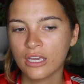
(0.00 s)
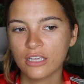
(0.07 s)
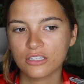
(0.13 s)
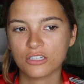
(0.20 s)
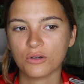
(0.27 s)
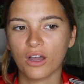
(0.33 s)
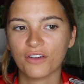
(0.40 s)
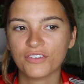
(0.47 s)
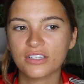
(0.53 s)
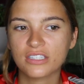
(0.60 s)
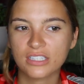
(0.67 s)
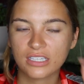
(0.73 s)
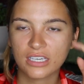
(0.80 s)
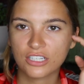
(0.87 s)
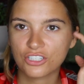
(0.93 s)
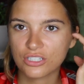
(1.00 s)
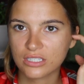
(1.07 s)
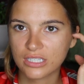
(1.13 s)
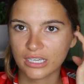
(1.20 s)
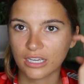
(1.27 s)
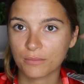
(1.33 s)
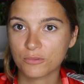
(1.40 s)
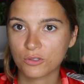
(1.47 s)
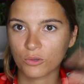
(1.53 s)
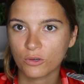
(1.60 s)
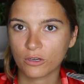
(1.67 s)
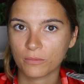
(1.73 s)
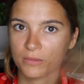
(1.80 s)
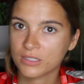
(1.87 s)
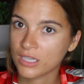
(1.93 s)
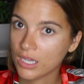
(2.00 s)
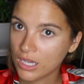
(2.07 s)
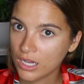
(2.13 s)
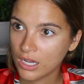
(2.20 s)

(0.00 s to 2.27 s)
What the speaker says: So obviously it just like absorbs